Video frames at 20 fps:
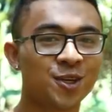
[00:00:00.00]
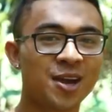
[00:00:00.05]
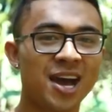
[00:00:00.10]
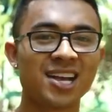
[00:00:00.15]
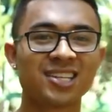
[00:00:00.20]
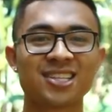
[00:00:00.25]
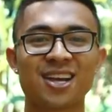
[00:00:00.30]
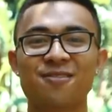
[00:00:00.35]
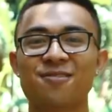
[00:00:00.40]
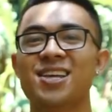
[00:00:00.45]
Do you
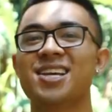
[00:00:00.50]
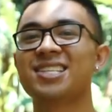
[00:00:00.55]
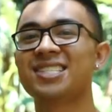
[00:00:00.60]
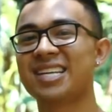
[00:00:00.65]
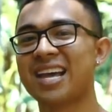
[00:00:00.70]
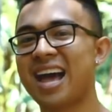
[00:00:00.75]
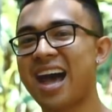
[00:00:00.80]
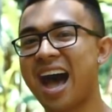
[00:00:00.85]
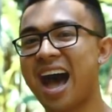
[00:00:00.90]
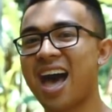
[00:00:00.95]
guys love
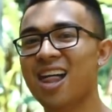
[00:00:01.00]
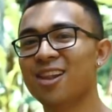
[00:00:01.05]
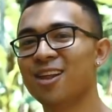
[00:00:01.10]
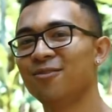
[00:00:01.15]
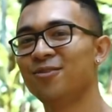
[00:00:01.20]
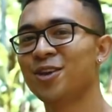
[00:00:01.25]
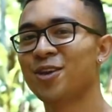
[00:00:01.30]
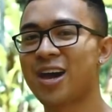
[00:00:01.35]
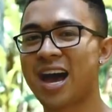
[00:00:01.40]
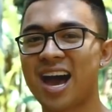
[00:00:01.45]
this? I
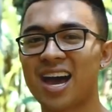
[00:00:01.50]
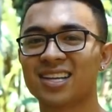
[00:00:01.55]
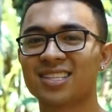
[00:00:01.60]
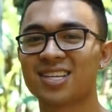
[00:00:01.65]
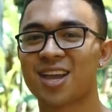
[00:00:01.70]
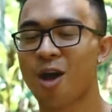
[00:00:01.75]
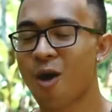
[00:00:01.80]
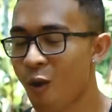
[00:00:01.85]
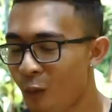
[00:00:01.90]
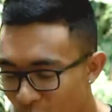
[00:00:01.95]
love you
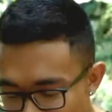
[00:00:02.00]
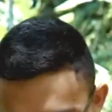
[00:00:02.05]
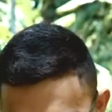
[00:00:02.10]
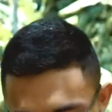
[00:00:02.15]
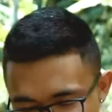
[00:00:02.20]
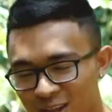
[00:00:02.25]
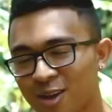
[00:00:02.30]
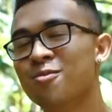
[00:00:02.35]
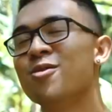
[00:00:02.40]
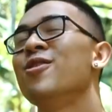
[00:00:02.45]
guys.
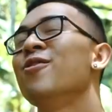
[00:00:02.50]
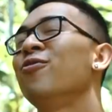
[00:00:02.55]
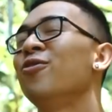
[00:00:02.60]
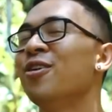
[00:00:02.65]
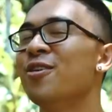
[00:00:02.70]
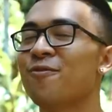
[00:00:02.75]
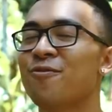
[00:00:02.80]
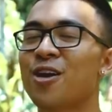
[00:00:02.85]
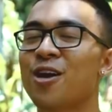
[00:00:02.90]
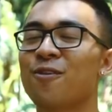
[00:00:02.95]
Welcome to the
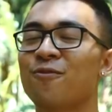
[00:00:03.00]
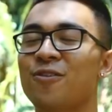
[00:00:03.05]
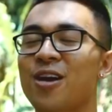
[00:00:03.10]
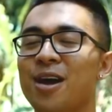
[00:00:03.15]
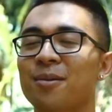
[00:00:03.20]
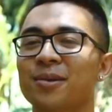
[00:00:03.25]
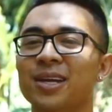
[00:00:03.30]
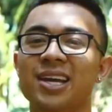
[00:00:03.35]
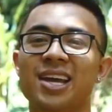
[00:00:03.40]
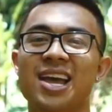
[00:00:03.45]
Freedom Fighter
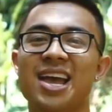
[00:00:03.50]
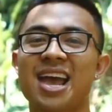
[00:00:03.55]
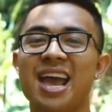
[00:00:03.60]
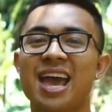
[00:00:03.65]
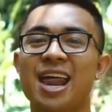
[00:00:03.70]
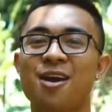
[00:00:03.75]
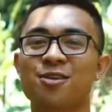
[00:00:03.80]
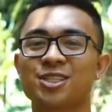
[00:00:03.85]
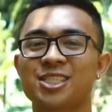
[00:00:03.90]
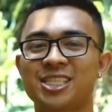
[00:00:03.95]
family,
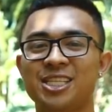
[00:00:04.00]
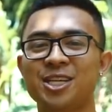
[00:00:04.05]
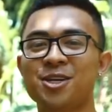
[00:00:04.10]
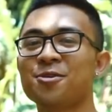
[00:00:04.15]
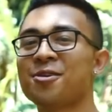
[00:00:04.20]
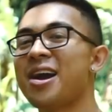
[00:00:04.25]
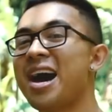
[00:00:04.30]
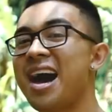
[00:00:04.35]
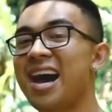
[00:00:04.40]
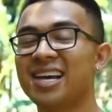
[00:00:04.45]
and I'll see
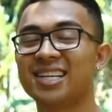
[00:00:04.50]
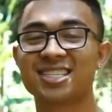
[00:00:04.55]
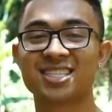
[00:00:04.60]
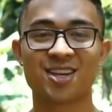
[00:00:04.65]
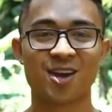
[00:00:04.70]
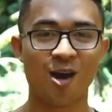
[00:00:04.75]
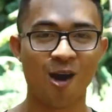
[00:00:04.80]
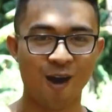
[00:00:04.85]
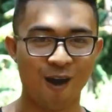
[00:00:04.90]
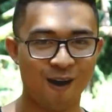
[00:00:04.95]
you
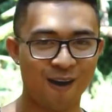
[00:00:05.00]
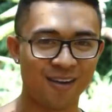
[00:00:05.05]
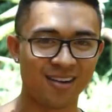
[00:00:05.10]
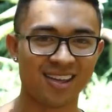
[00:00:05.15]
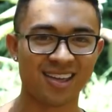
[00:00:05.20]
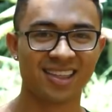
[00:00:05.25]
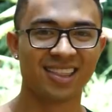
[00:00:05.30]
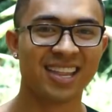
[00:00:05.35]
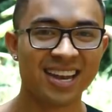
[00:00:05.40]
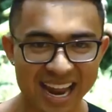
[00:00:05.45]
guys
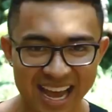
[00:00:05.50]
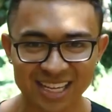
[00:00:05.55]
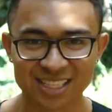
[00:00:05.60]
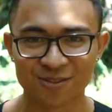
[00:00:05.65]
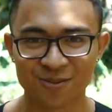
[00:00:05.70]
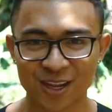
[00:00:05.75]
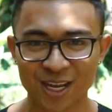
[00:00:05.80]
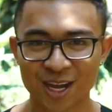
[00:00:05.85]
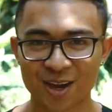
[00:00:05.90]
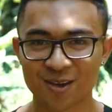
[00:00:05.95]
on the
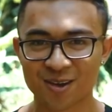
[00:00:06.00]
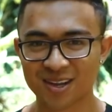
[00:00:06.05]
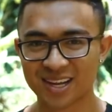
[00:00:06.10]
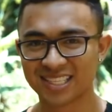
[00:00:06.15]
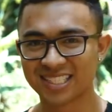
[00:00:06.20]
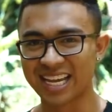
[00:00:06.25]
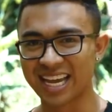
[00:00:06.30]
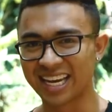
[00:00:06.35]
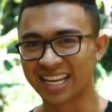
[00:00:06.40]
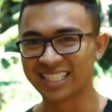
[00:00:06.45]
next video.
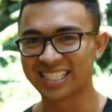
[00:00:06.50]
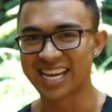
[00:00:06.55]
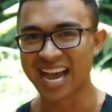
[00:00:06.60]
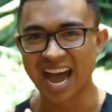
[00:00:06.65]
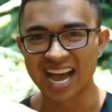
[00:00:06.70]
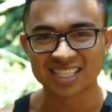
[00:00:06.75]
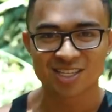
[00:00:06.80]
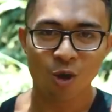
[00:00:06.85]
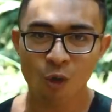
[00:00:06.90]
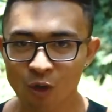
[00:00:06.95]
Take these
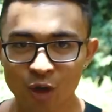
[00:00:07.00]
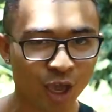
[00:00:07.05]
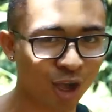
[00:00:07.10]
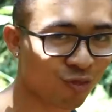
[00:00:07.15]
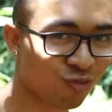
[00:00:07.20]
guys.